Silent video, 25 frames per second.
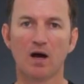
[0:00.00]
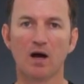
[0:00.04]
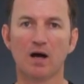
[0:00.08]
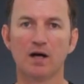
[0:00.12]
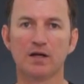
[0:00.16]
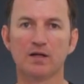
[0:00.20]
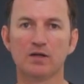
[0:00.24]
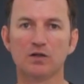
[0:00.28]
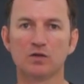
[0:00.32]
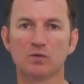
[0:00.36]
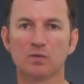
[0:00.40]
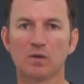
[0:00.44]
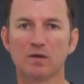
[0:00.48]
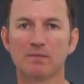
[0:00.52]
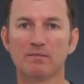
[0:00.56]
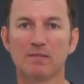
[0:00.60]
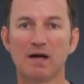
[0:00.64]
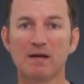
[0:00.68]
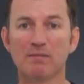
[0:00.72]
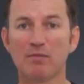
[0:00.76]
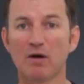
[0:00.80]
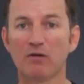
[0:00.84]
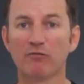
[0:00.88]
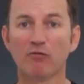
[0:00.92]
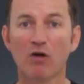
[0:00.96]
I use one
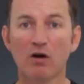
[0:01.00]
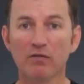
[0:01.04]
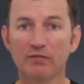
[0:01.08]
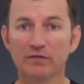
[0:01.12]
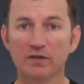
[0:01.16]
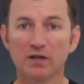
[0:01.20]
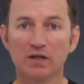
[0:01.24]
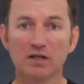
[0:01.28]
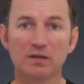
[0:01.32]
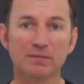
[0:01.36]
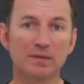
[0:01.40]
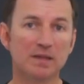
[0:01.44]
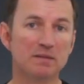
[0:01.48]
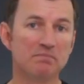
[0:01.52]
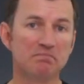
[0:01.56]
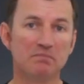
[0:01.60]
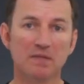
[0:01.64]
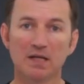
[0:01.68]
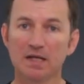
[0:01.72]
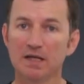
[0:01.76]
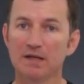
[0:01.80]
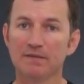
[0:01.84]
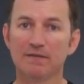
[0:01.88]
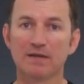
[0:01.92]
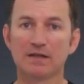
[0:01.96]
made by Rovner, but
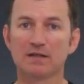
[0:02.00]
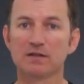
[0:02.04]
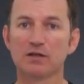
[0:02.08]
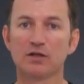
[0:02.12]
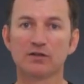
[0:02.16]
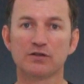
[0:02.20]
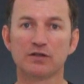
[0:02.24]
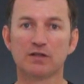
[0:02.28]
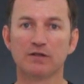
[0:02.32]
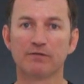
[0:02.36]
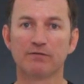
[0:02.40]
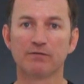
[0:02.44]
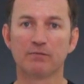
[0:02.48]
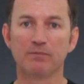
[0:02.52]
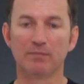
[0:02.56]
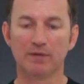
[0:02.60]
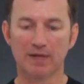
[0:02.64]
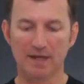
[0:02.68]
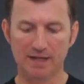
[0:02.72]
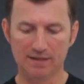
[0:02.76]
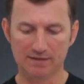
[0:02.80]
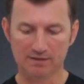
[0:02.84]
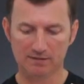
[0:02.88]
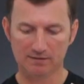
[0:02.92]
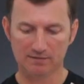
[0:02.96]
there's lots of different
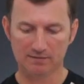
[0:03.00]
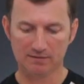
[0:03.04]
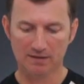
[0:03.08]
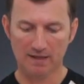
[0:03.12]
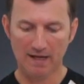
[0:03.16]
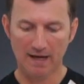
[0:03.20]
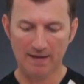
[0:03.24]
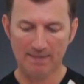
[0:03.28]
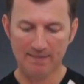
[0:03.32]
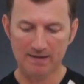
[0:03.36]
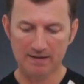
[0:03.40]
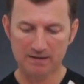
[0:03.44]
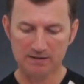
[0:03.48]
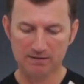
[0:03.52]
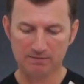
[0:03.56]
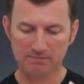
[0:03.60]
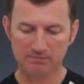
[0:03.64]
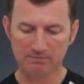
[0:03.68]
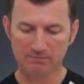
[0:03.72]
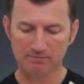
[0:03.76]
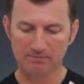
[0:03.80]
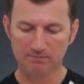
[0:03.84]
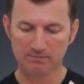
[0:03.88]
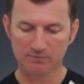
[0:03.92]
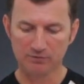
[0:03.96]
brands. And this
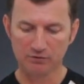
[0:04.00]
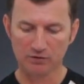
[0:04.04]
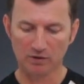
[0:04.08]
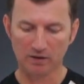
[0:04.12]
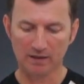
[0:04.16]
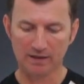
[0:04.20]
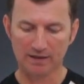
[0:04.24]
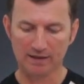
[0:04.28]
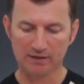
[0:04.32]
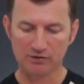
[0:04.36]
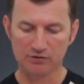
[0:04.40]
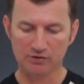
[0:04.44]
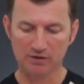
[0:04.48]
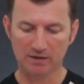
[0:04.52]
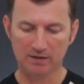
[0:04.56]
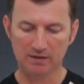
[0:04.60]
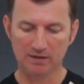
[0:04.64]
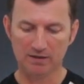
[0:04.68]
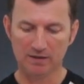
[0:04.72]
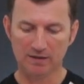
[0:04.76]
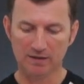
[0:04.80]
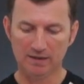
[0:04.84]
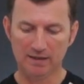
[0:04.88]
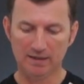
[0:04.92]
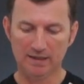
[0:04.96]
sort of ligature
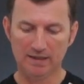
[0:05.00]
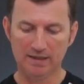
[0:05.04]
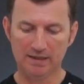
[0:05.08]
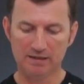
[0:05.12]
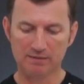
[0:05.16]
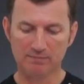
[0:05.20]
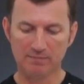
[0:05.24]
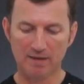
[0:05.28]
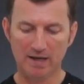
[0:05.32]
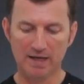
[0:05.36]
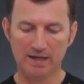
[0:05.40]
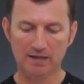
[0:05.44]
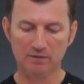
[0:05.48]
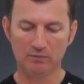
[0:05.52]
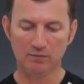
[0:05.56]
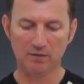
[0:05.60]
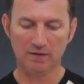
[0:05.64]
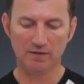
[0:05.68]
is made